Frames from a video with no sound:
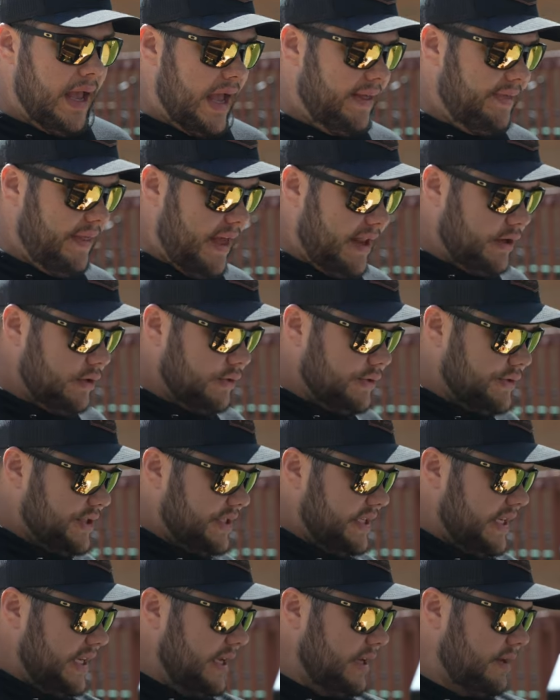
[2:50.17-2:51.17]
And then you'll
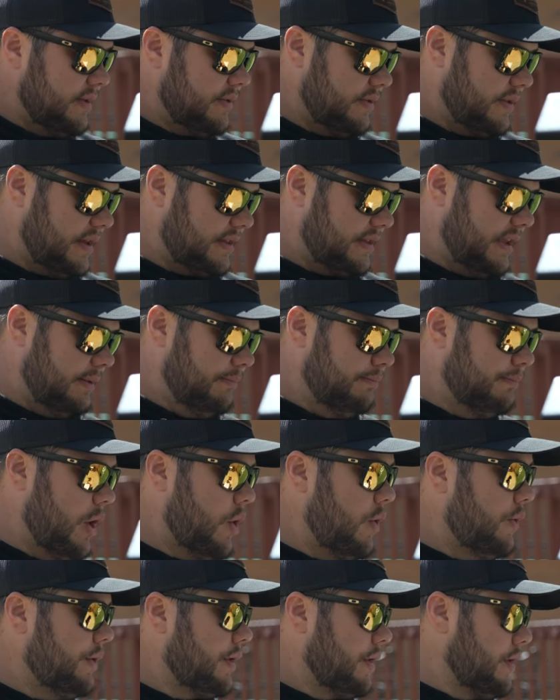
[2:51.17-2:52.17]
see that the
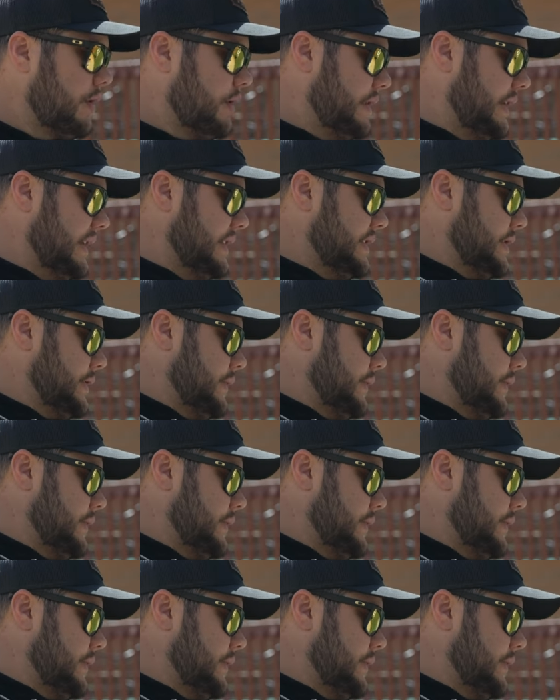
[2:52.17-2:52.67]
motor needs